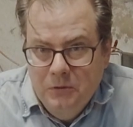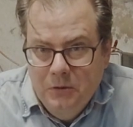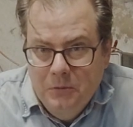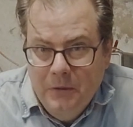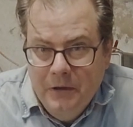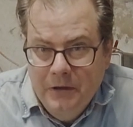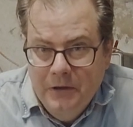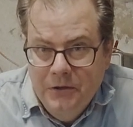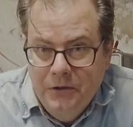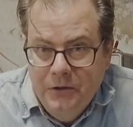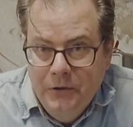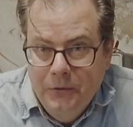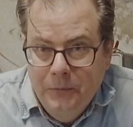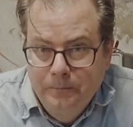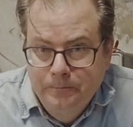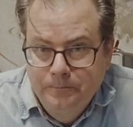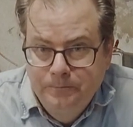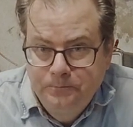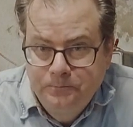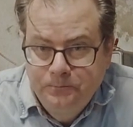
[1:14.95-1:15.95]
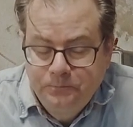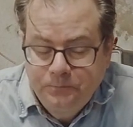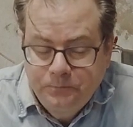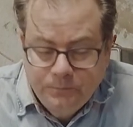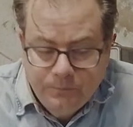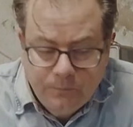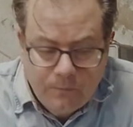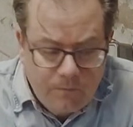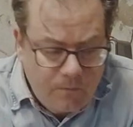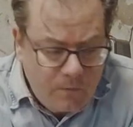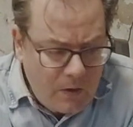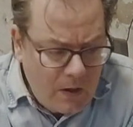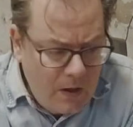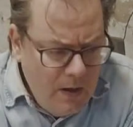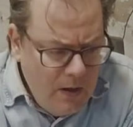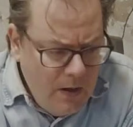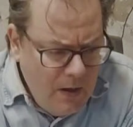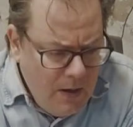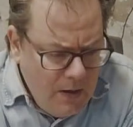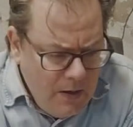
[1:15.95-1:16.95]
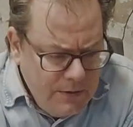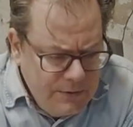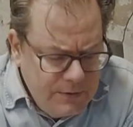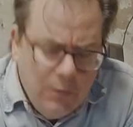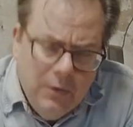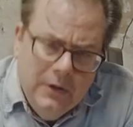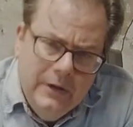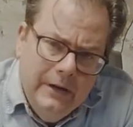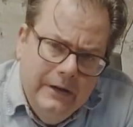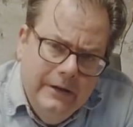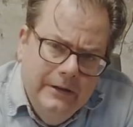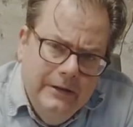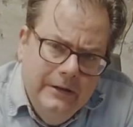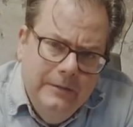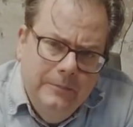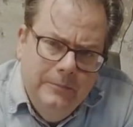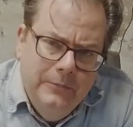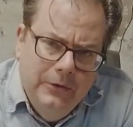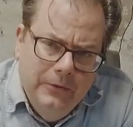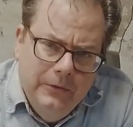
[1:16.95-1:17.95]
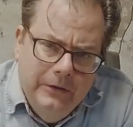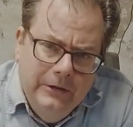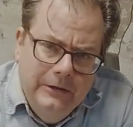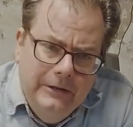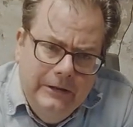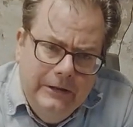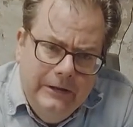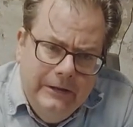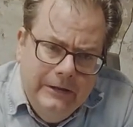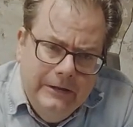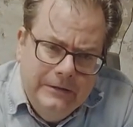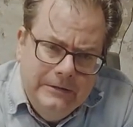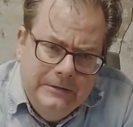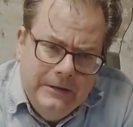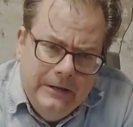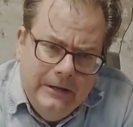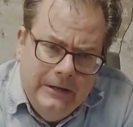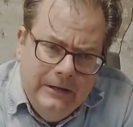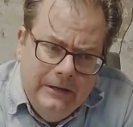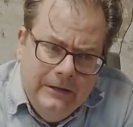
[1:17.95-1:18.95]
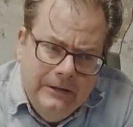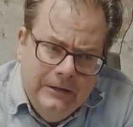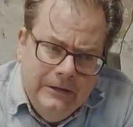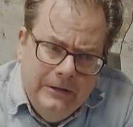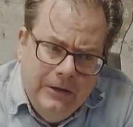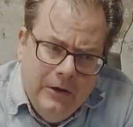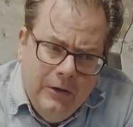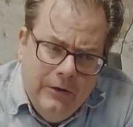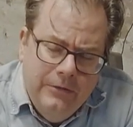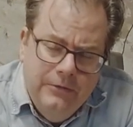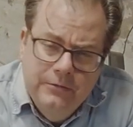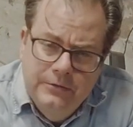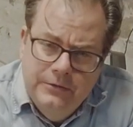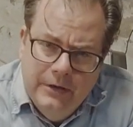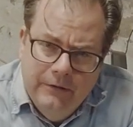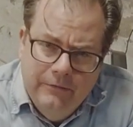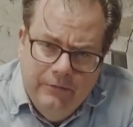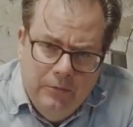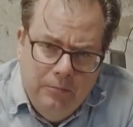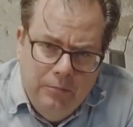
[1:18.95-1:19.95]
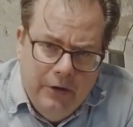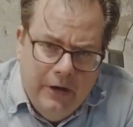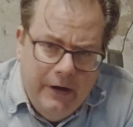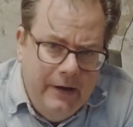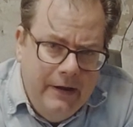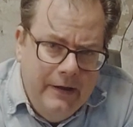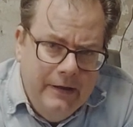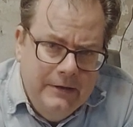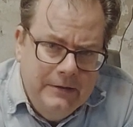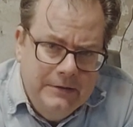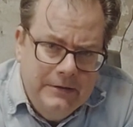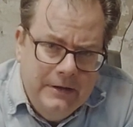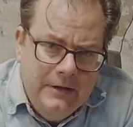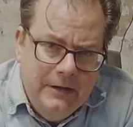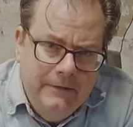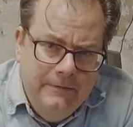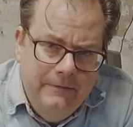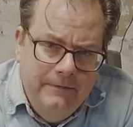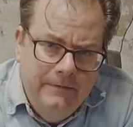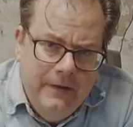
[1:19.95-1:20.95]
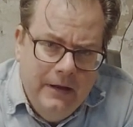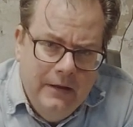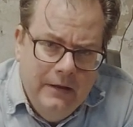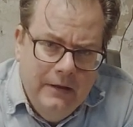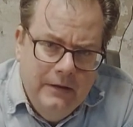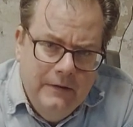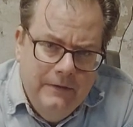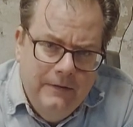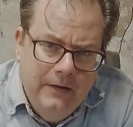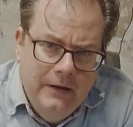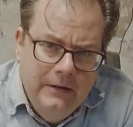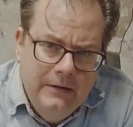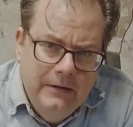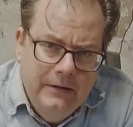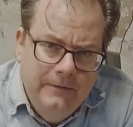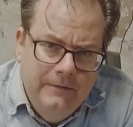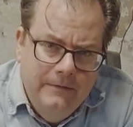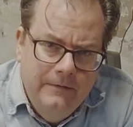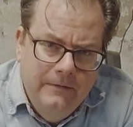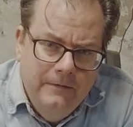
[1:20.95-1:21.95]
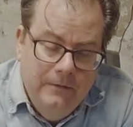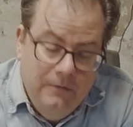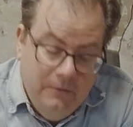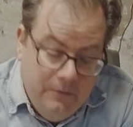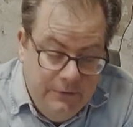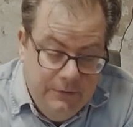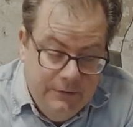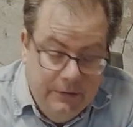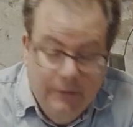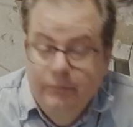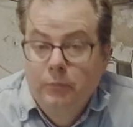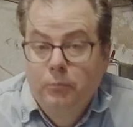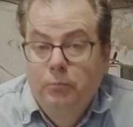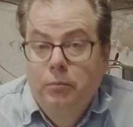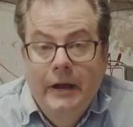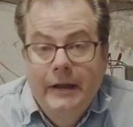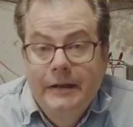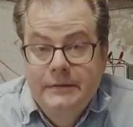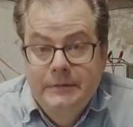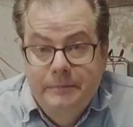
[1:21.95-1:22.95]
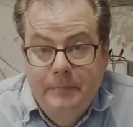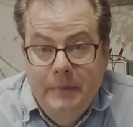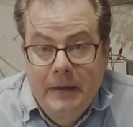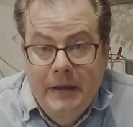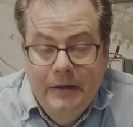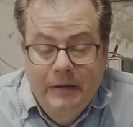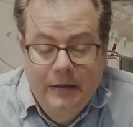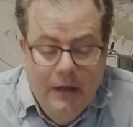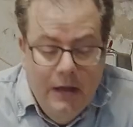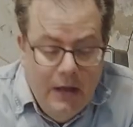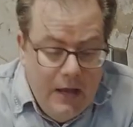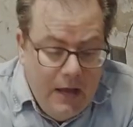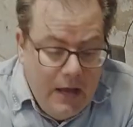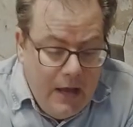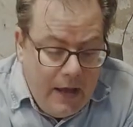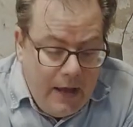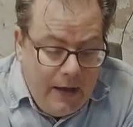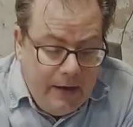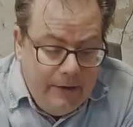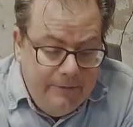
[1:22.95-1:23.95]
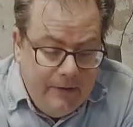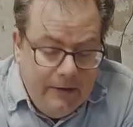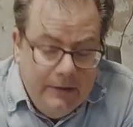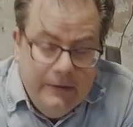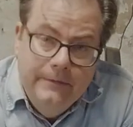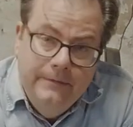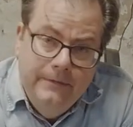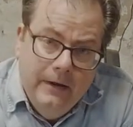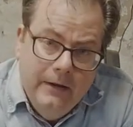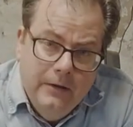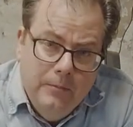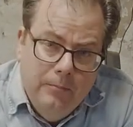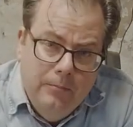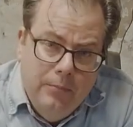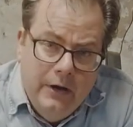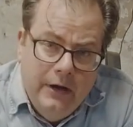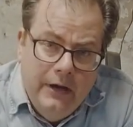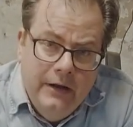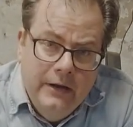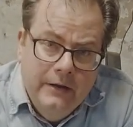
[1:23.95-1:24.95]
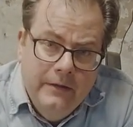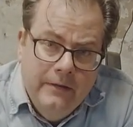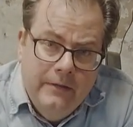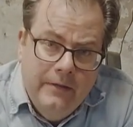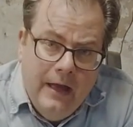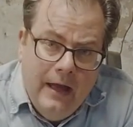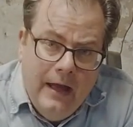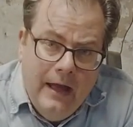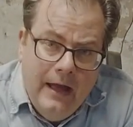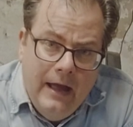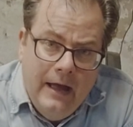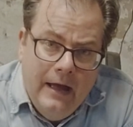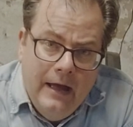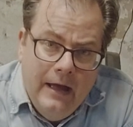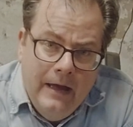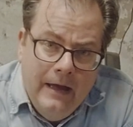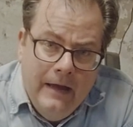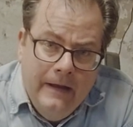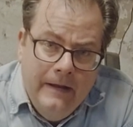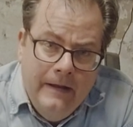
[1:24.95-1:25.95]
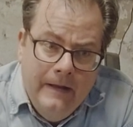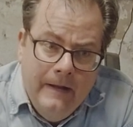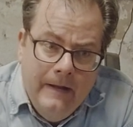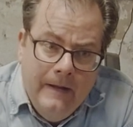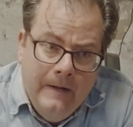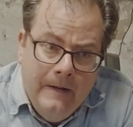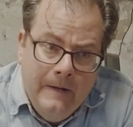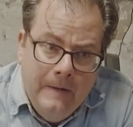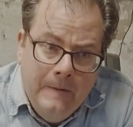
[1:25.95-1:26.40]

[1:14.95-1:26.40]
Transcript: what am I gonna do? So what I ended up doing is going through several brands, and I finally, several brands of paint, and I finally found a brand that had